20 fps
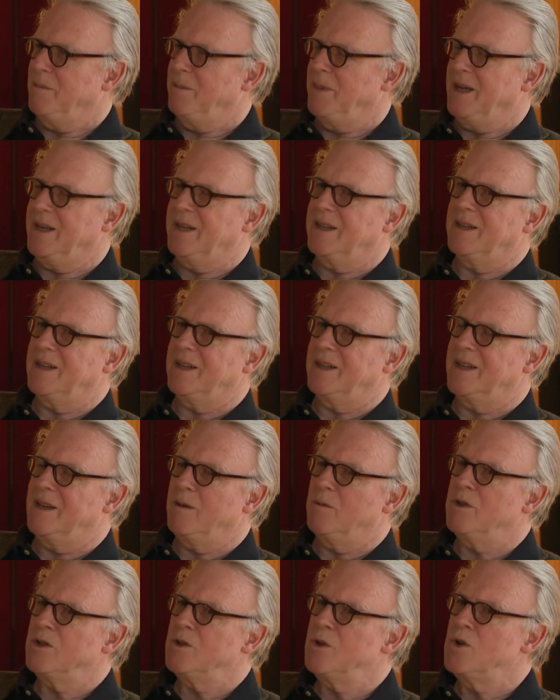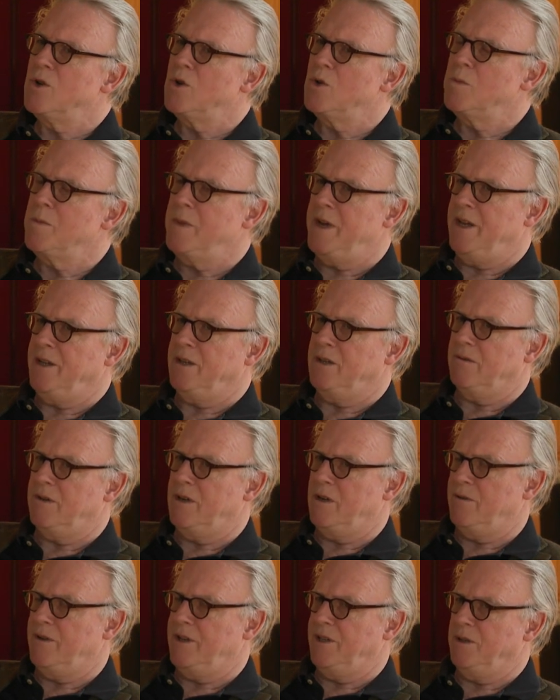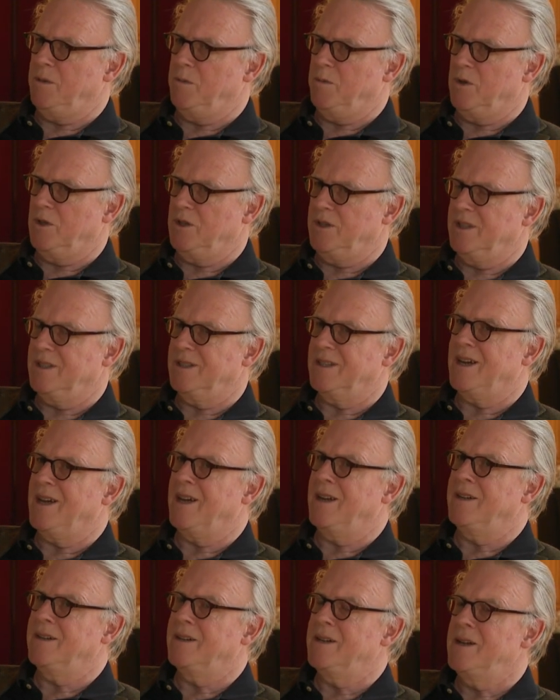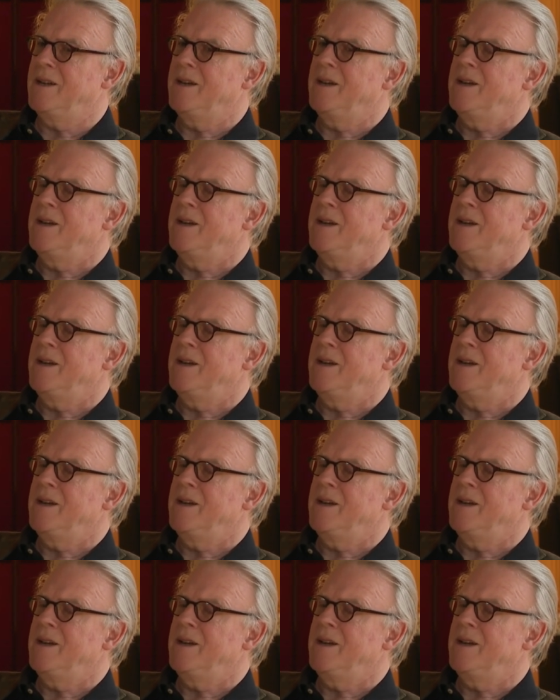But there were no major renovation projects. And